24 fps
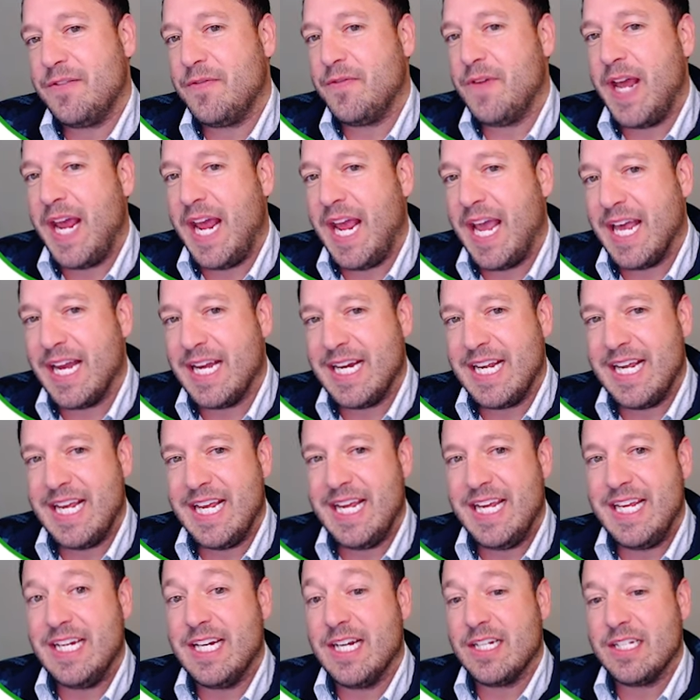fan.
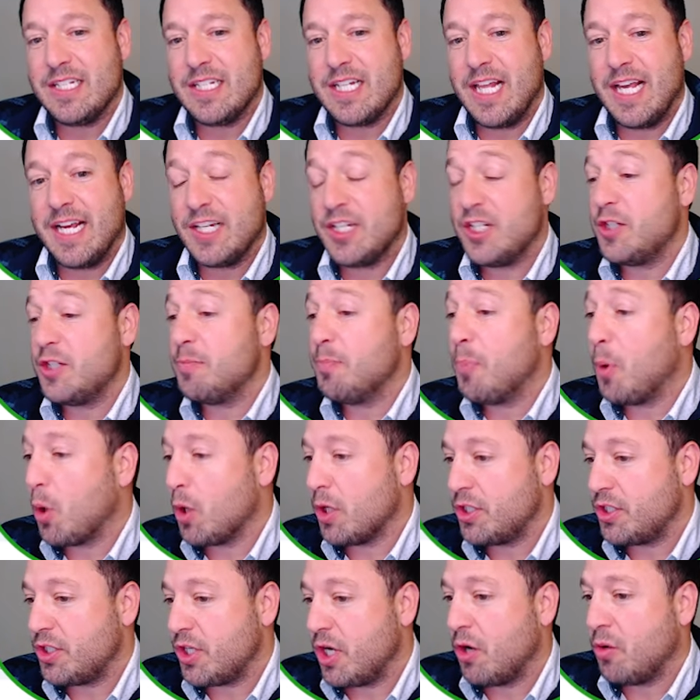He does like
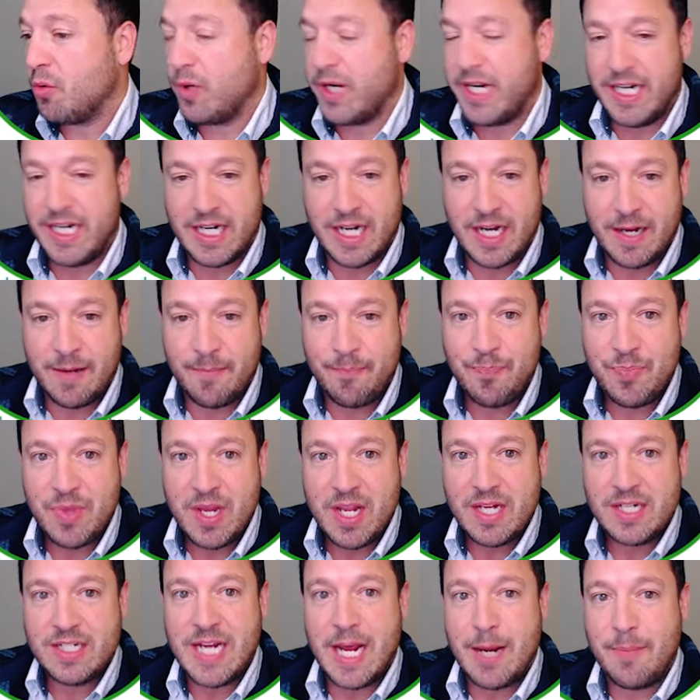sports arena
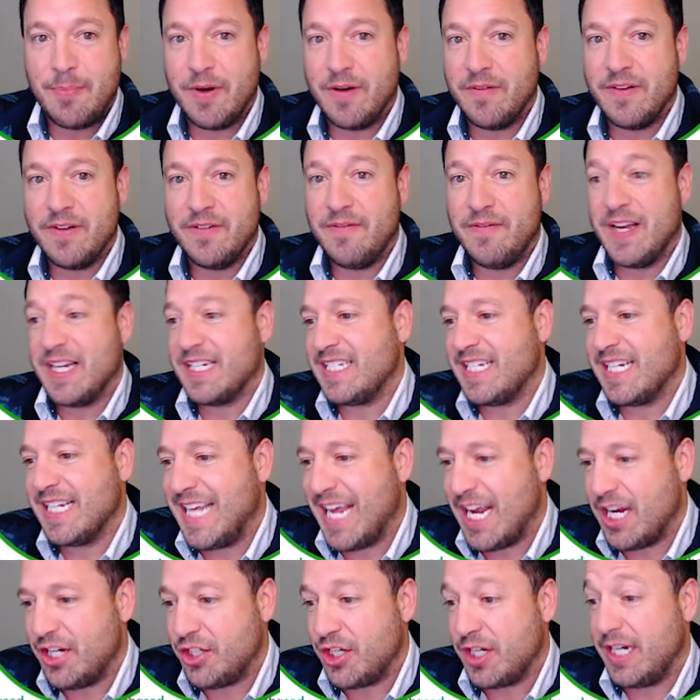type of
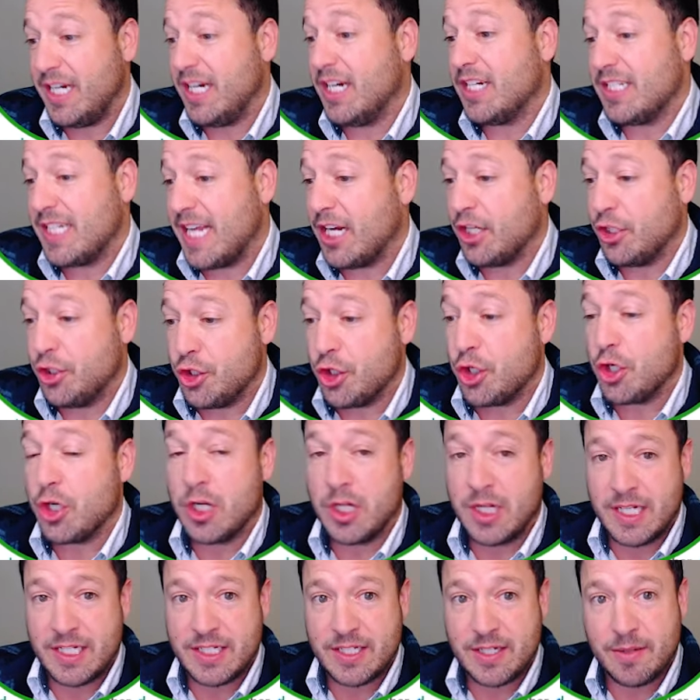investigation. He does like
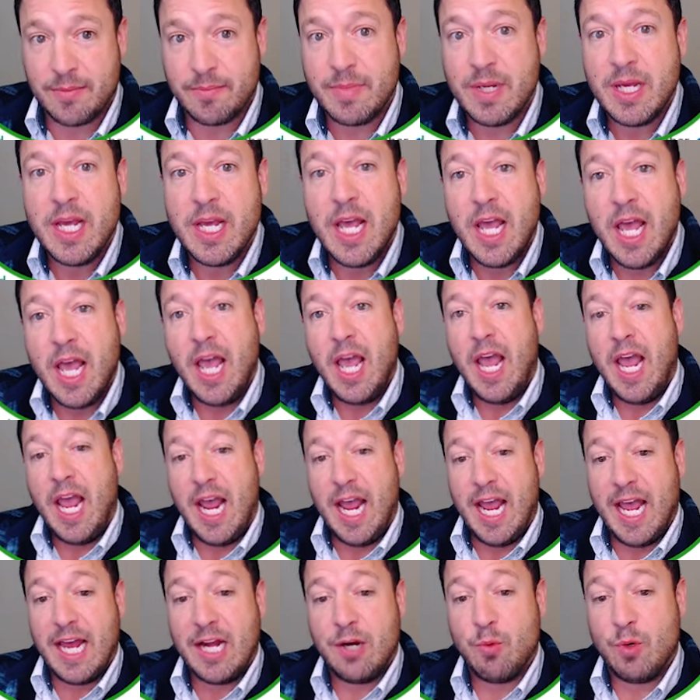journalism.
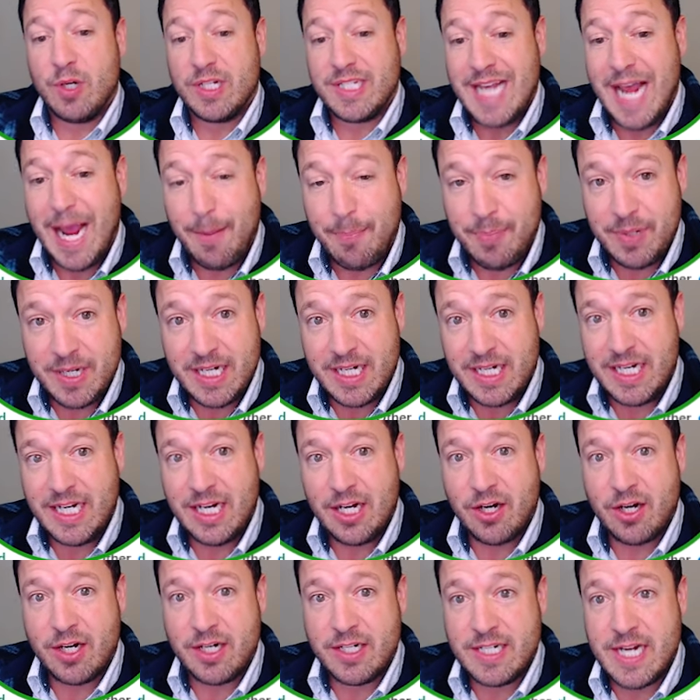And what's happening
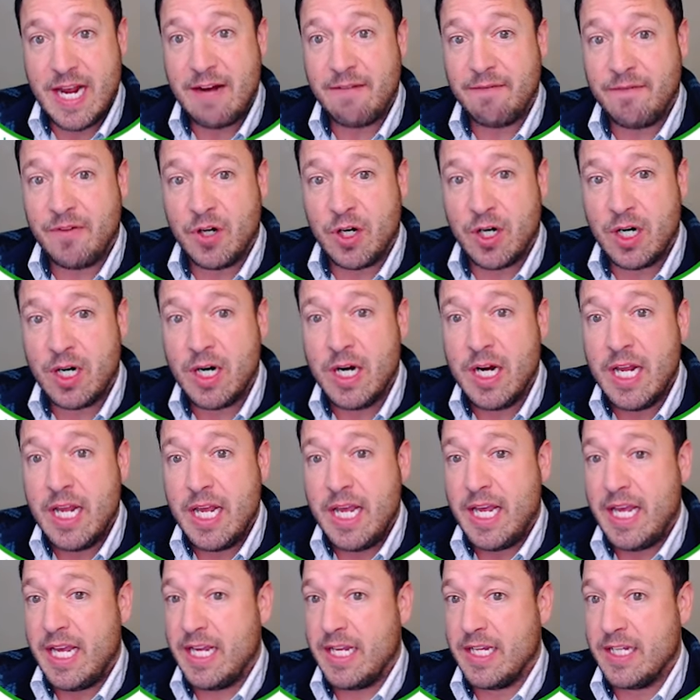here in Denver
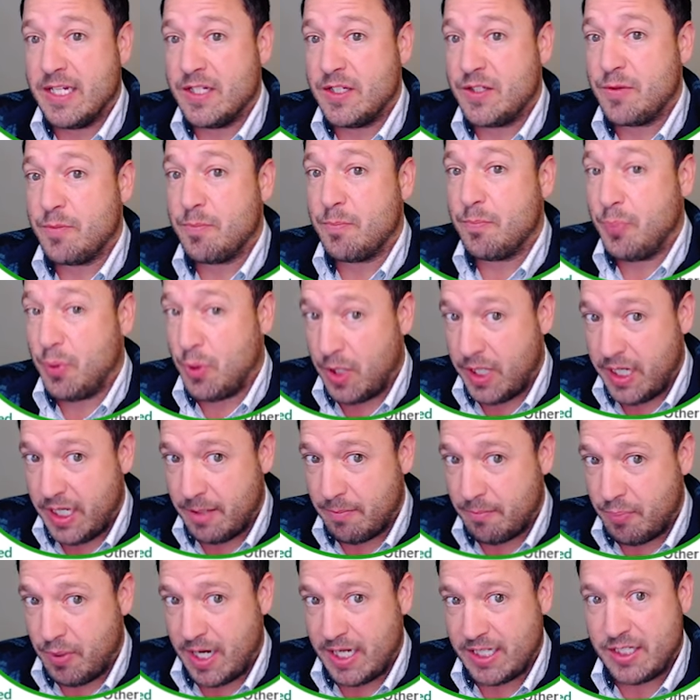is pretty
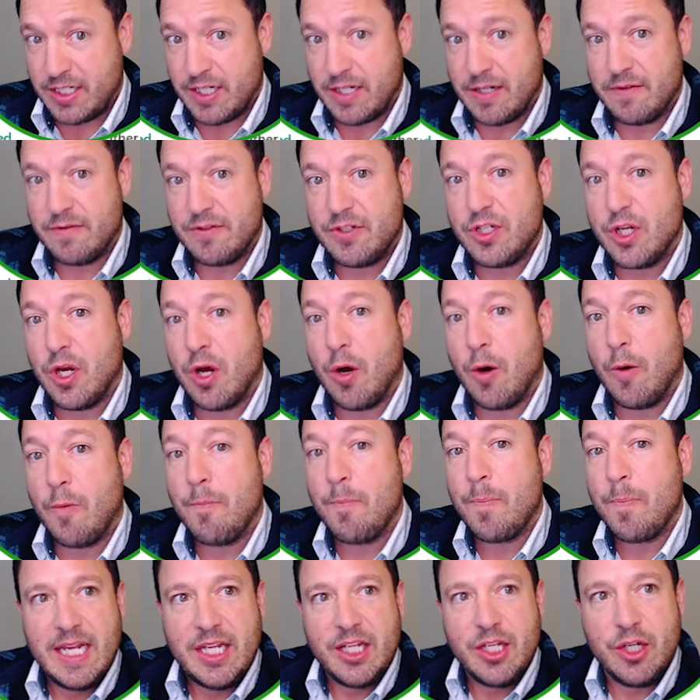impressive. So
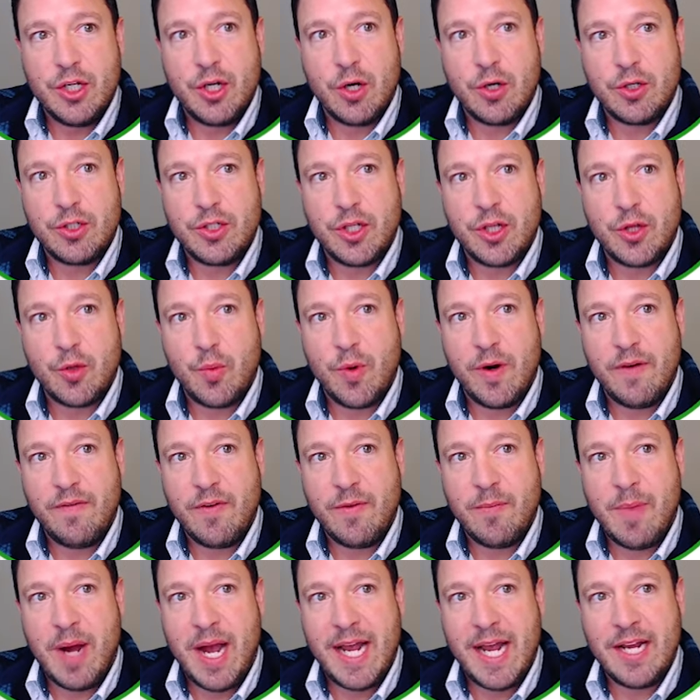you go to the
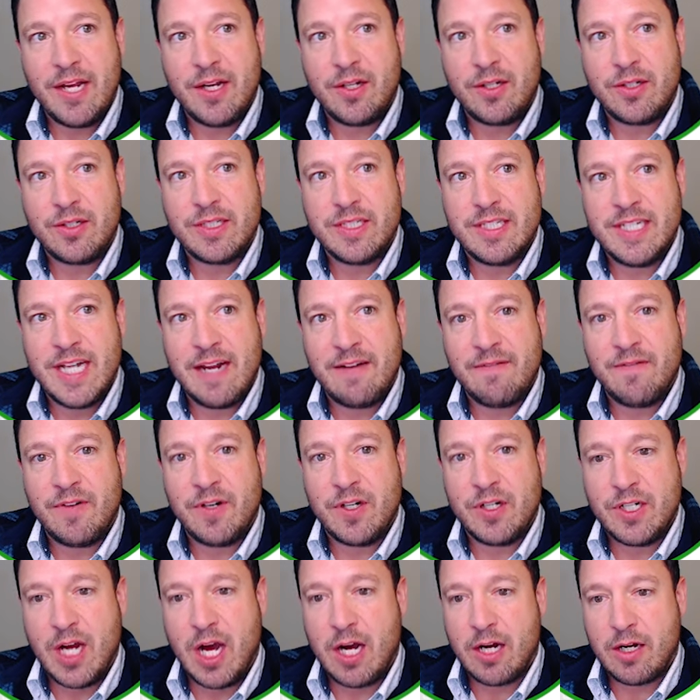
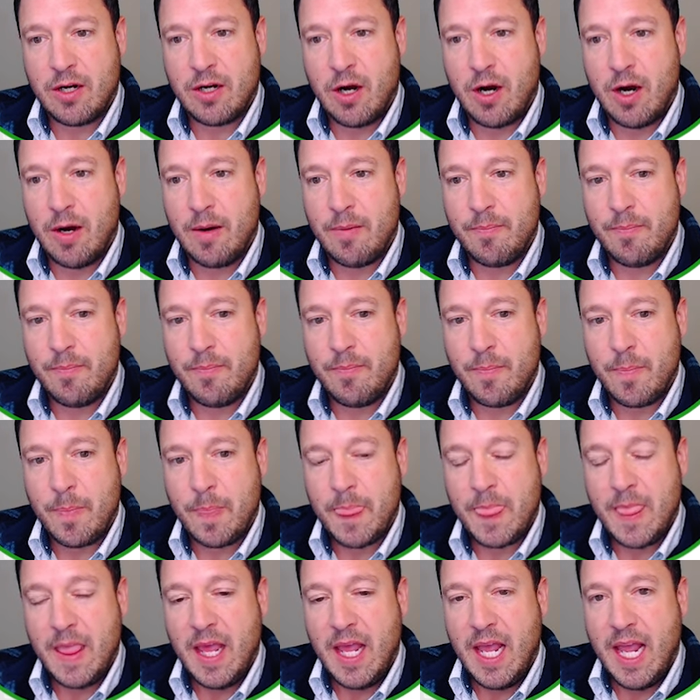rivermiledenver.com
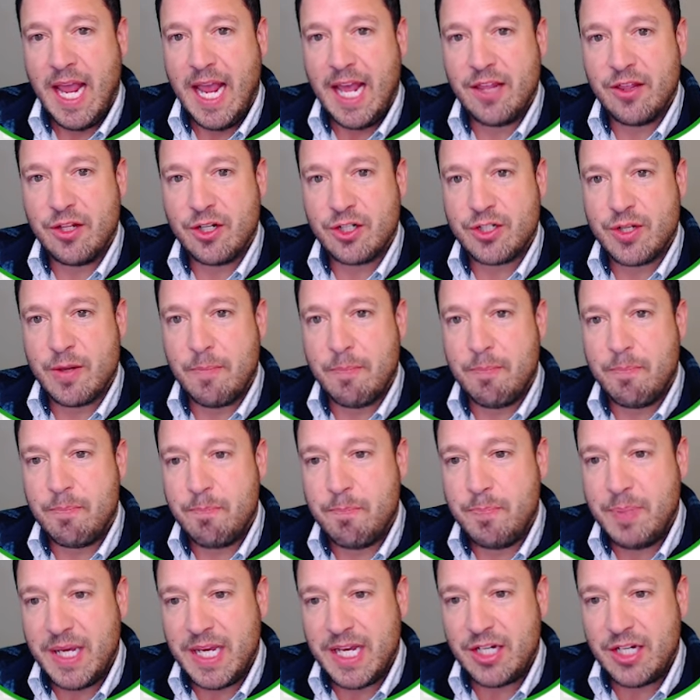and there's a
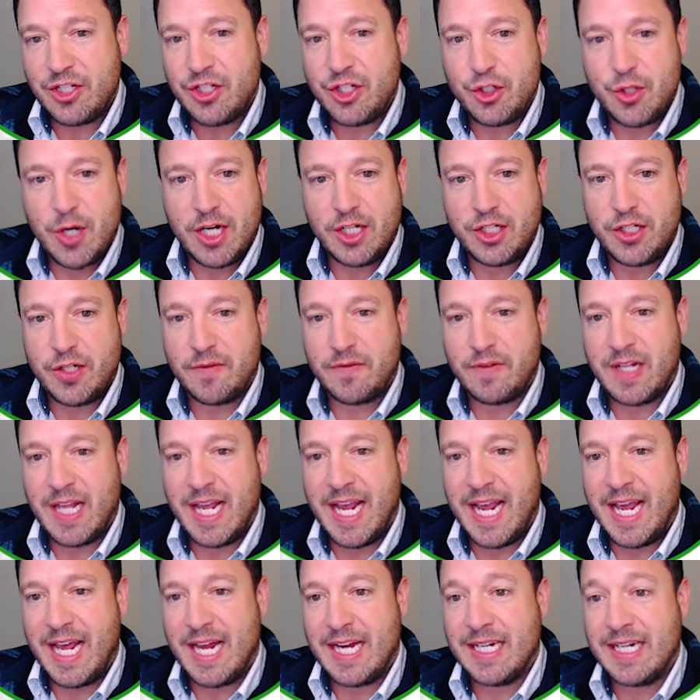big stretch of
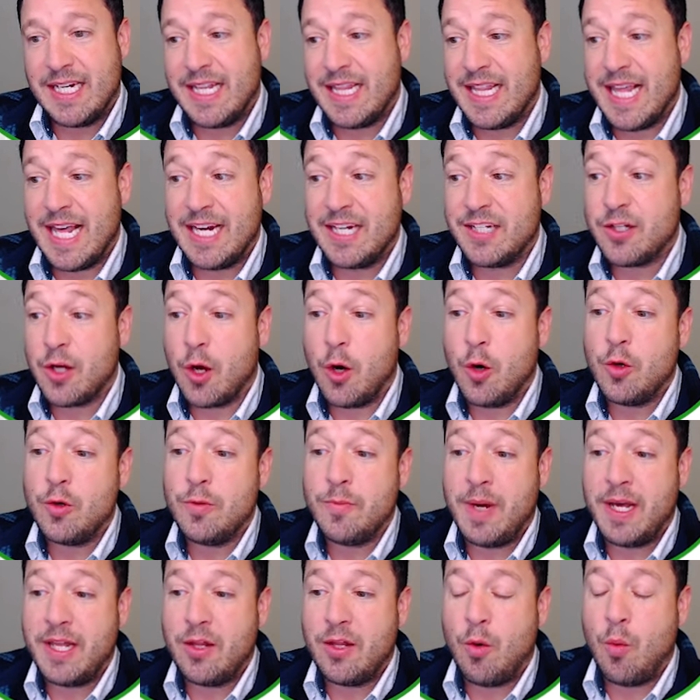land that is owned
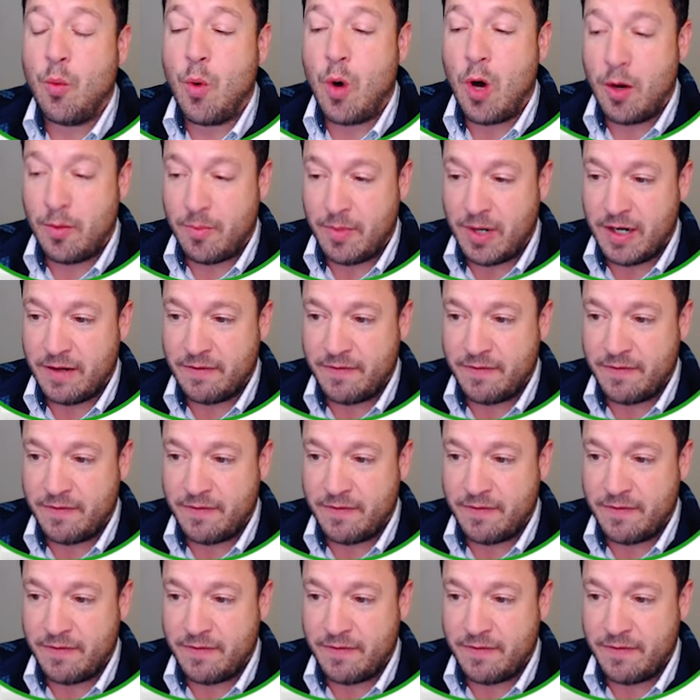by the Walmart